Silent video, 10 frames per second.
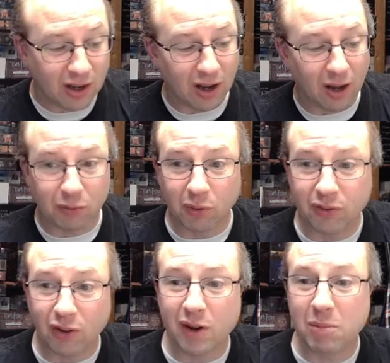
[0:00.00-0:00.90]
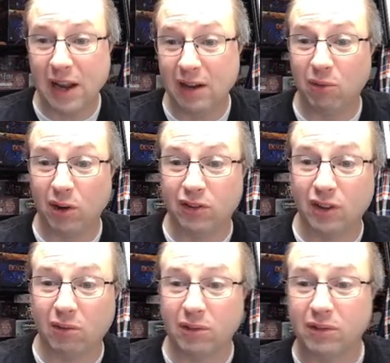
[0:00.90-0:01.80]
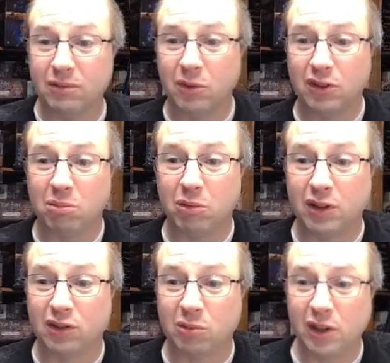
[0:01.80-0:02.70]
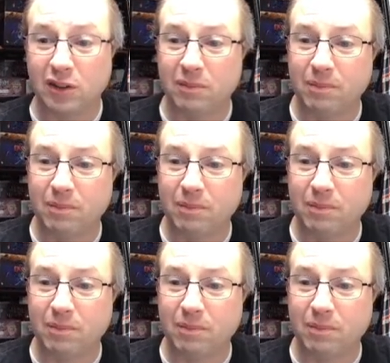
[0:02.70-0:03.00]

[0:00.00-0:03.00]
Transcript: Um, so it's already paid for itself, which is pretty sweet.